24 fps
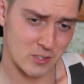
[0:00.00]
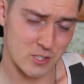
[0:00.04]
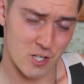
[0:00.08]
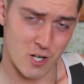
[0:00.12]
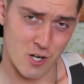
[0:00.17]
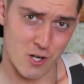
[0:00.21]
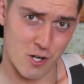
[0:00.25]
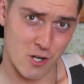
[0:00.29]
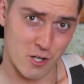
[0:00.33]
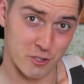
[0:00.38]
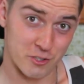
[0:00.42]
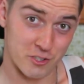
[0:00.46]

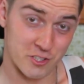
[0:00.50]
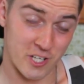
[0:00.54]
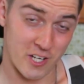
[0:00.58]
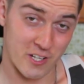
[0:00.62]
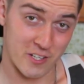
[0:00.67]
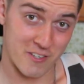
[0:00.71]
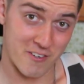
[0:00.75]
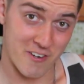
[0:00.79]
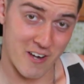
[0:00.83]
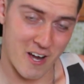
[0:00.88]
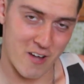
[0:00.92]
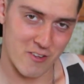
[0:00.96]
I'll
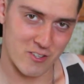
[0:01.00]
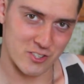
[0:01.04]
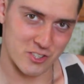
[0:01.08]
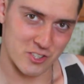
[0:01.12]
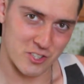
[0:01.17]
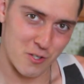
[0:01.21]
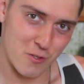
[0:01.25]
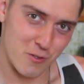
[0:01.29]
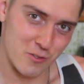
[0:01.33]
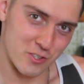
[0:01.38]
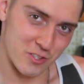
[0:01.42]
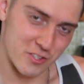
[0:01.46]
tell you how this
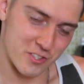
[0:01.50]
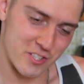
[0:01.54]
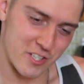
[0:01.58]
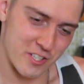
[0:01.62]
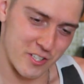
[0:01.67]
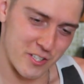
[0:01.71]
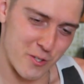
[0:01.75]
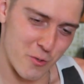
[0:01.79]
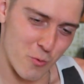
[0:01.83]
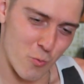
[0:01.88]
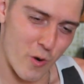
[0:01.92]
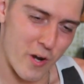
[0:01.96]
goes. I'll
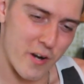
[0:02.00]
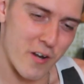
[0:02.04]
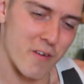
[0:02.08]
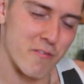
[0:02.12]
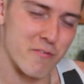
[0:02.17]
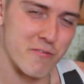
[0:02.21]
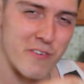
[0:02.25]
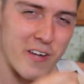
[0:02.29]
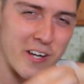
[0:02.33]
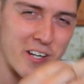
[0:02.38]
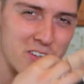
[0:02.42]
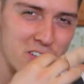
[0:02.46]
tell you what
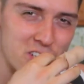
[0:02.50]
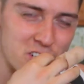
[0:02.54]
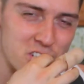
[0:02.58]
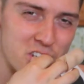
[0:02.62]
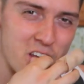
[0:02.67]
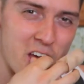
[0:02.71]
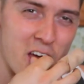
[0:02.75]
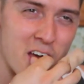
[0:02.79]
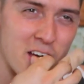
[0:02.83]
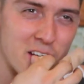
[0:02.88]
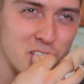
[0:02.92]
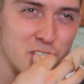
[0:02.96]
effect
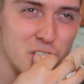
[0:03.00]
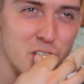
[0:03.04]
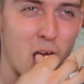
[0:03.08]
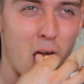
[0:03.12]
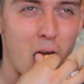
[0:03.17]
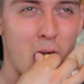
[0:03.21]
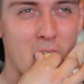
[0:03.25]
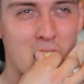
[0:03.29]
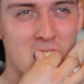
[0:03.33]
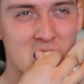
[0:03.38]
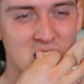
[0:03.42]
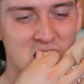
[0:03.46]
this has
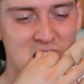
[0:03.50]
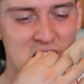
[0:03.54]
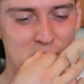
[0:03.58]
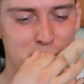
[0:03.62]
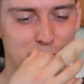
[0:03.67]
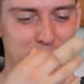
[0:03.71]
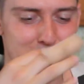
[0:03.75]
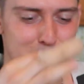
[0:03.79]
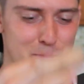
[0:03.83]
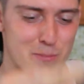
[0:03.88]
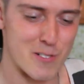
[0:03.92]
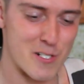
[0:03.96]

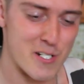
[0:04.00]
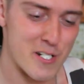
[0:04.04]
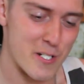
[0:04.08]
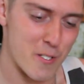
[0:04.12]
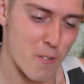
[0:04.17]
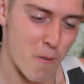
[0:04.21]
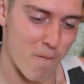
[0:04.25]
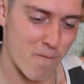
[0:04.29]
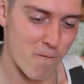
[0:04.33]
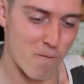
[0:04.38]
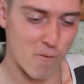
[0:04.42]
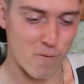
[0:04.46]
on my
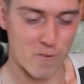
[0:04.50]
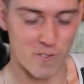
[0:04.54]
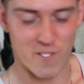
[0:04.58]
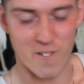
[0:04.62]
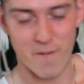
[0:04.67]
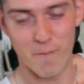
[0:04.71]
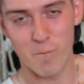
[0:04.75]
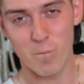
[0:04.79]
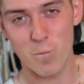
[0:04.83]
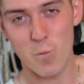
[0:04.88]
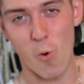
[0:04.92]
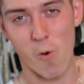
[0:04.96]
brain
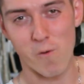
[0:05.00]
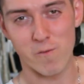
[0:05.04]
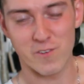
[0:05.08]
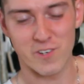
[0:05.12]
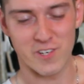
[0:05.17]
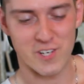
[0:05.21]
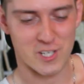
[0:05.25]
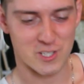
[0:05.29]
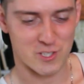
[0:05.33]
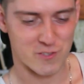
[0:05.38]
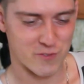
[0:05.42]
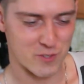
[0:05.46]
over
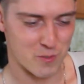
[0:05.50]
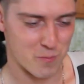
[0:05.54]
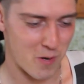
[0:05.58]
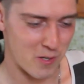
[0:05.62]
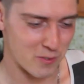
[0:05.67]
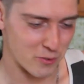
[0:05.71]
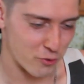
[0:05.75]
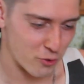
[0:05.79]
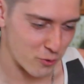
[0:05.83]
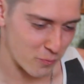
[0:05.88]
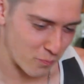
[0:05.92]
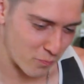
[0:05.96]
the next few
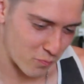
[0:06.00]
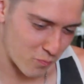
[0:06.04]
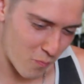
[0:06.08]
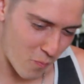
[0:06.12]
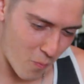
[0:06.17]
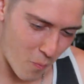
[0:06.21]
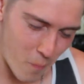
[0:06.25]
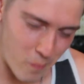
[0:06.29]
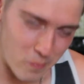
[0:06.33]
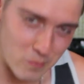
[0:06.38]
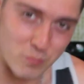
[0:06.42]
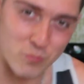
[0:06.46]
months.
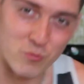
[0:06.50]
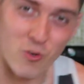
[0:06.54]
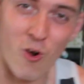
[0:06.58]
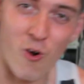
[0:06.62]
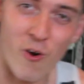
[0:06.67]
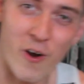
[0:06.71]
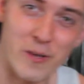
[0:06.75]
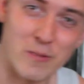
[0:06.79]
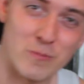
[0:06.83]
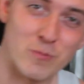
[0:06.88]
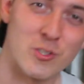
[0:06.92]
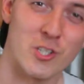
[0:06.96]

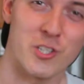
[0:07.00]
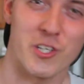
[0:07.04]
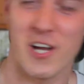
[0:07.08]
Alright, I'll